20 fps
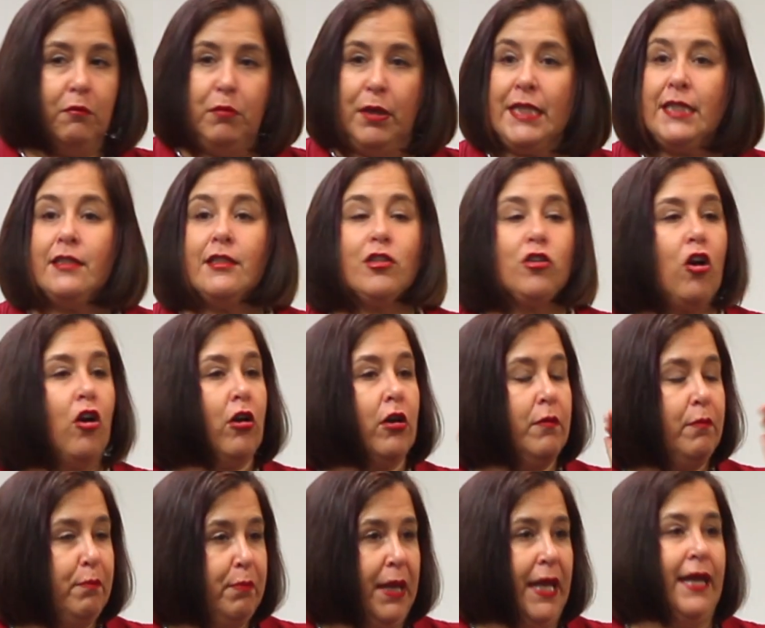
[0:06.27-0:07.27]
Business
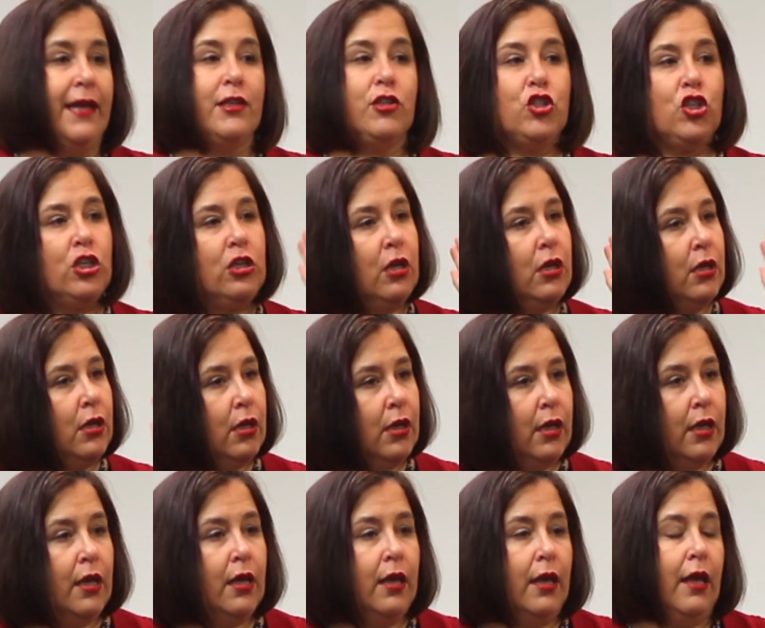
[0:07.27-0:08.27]
card, pitch,
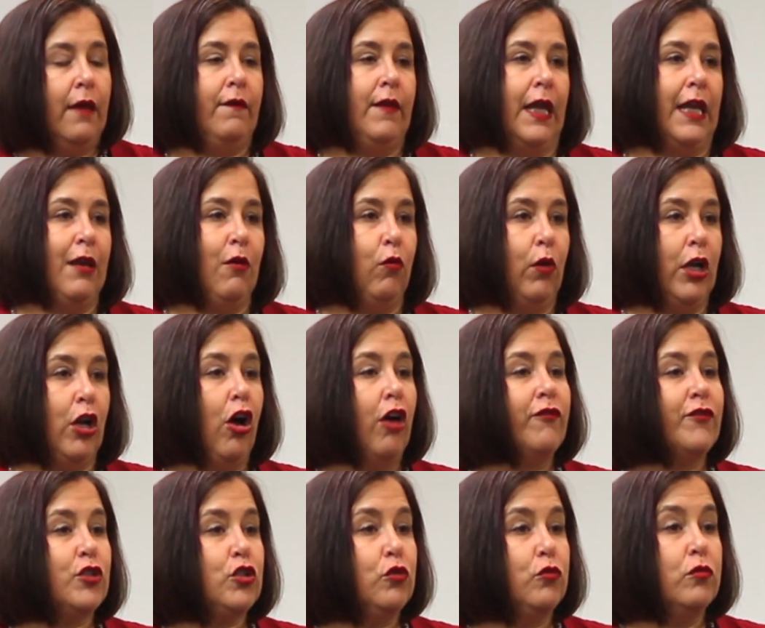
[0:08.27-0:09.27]
and then he went
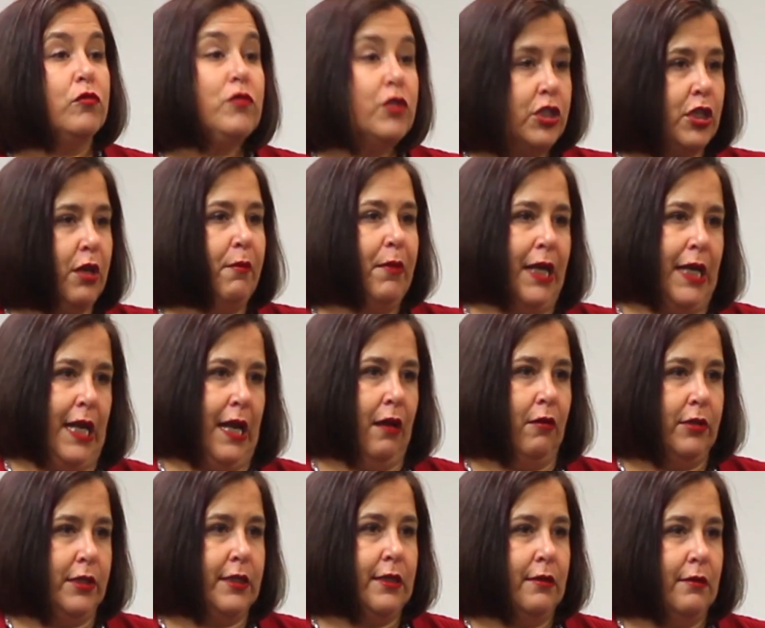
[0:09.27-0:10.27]
off to somebody
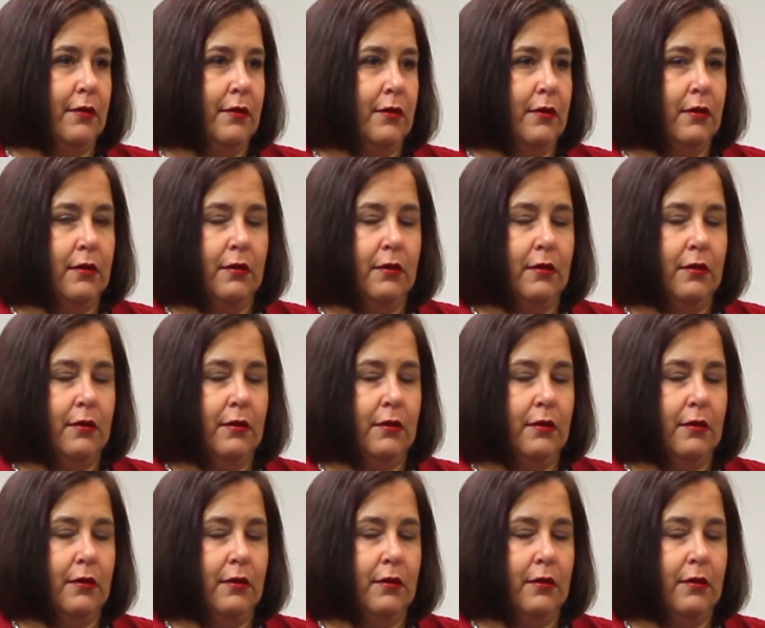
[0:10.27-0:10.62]
else.